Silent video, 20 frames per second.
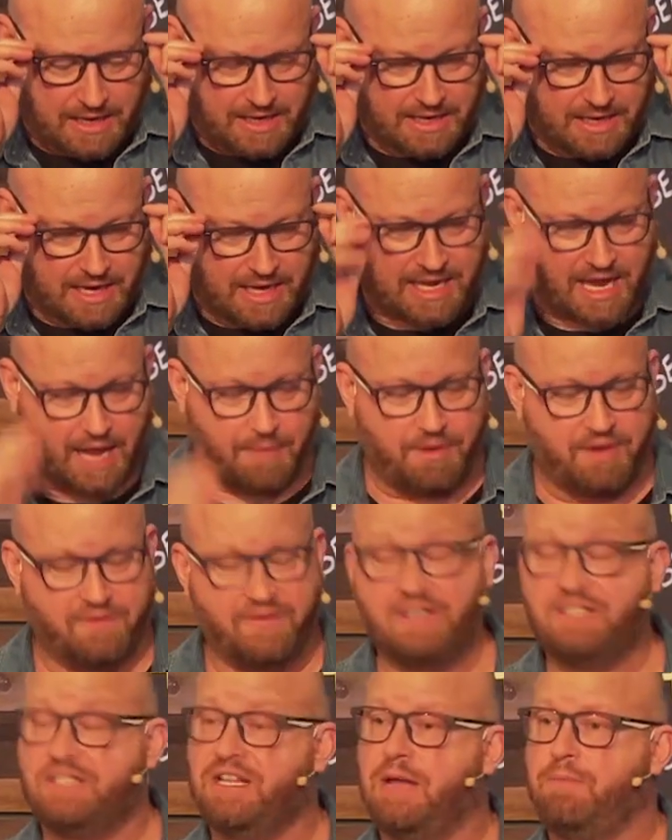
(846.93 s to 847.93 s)
a couple of
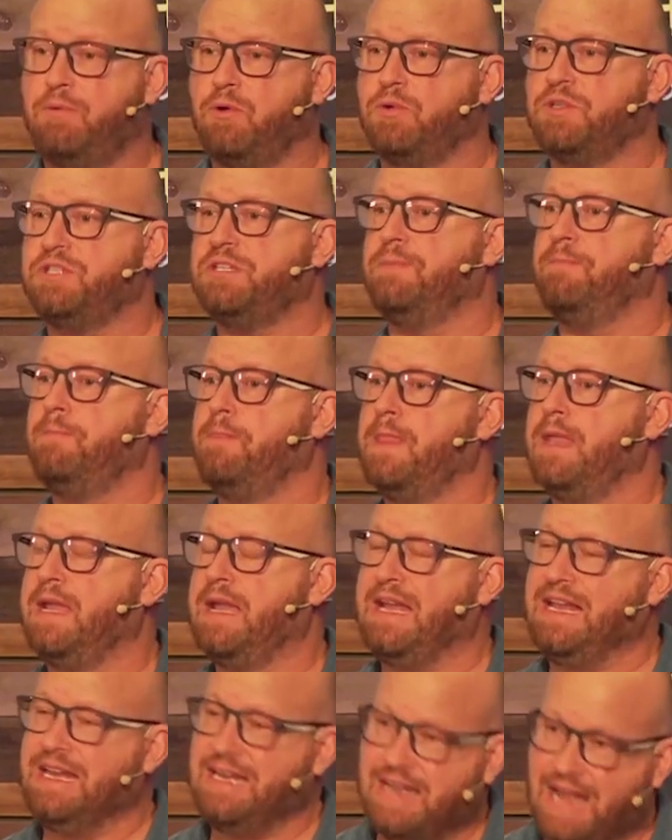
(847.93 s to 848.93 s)
examples
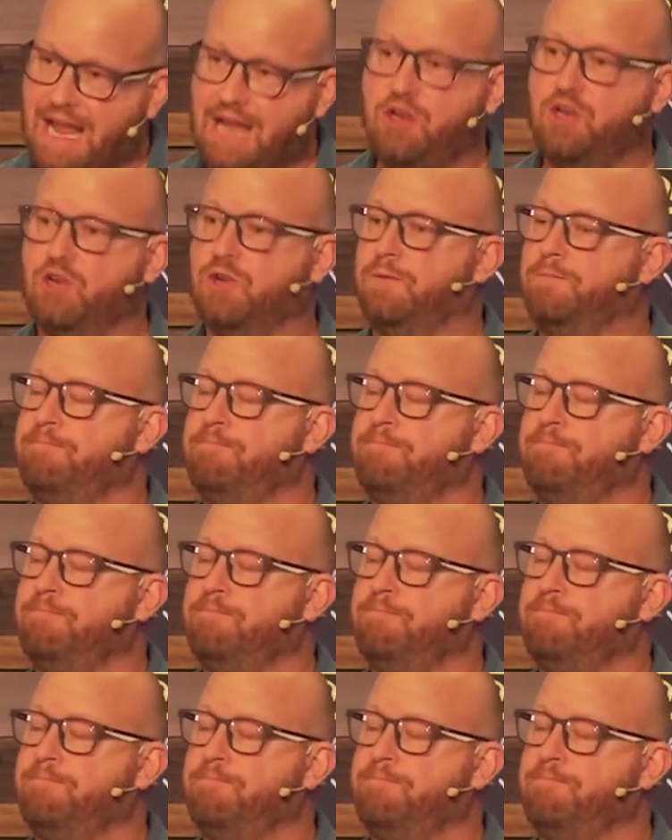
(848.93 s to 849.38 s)
in Daniel.